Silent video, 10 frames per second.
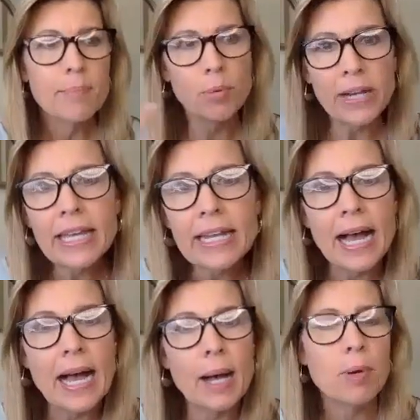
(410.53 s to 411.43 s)
bring it
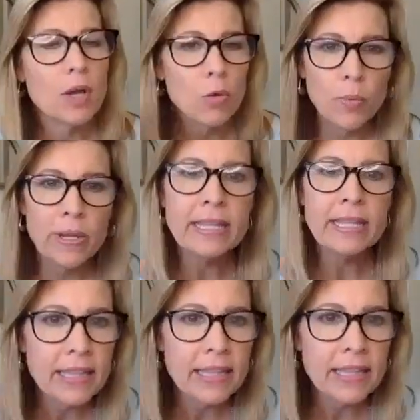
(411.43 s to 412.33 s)
up,
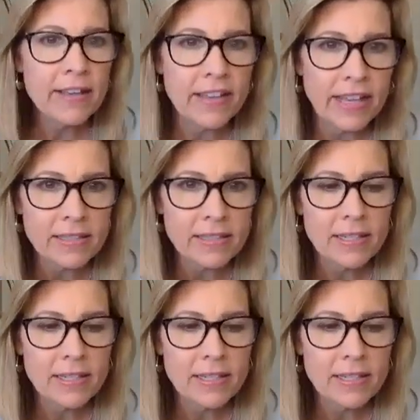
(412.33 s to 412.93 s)
relive it.